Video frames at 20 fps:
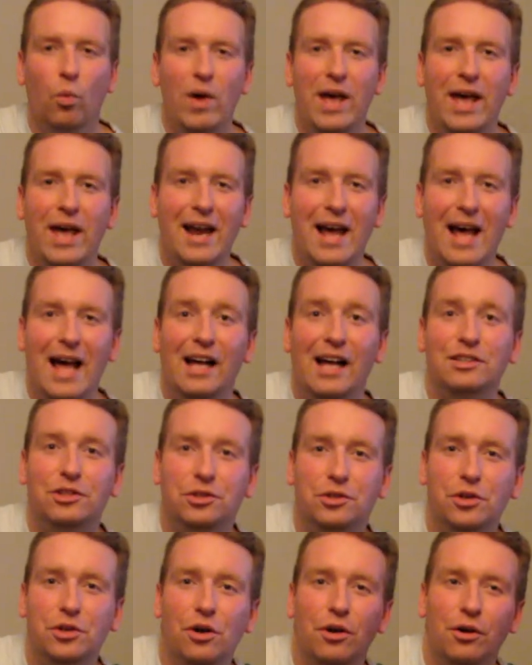When I
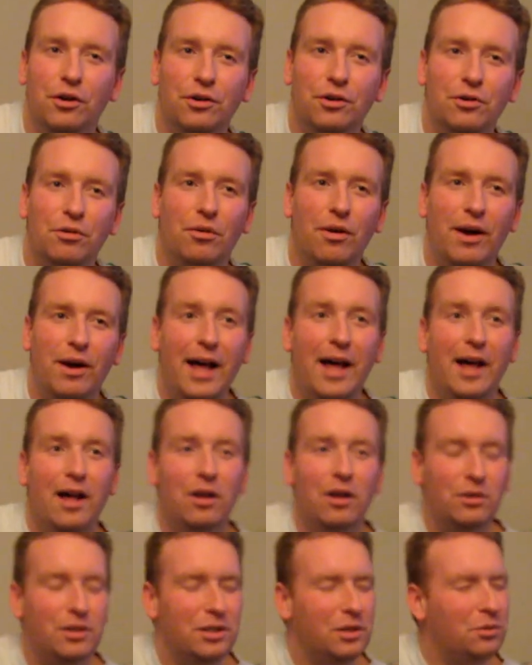turned
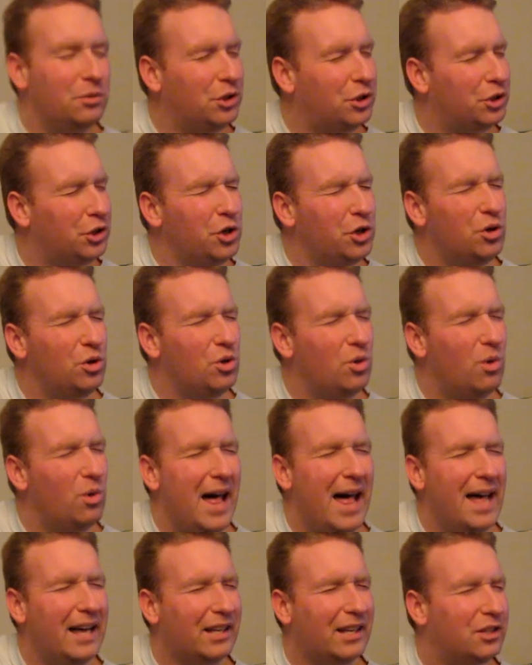around, it was you
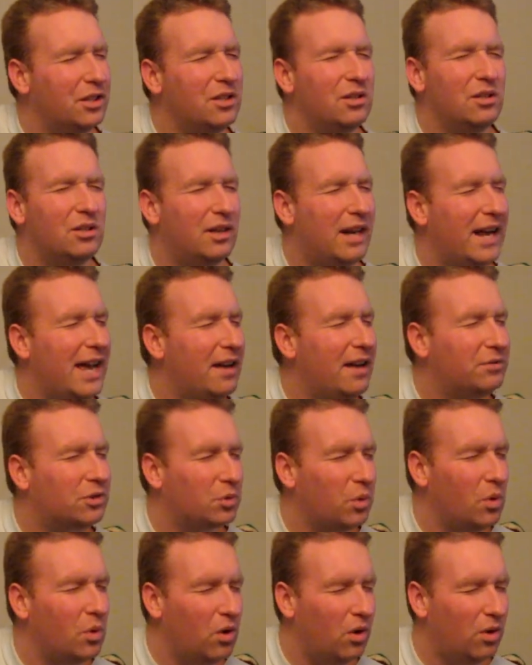I could have
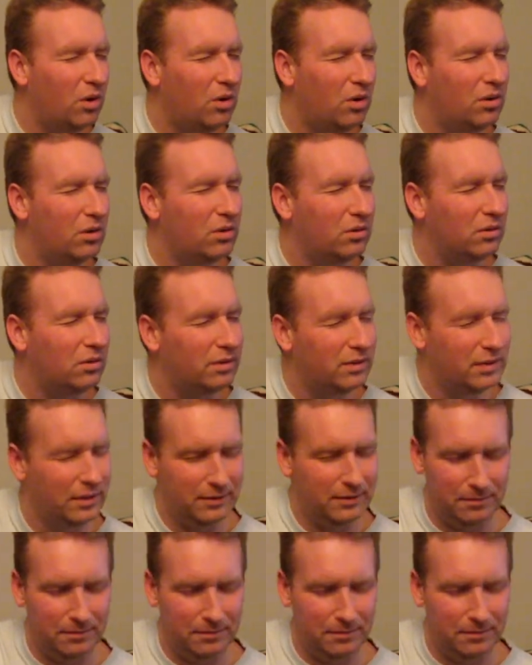sworn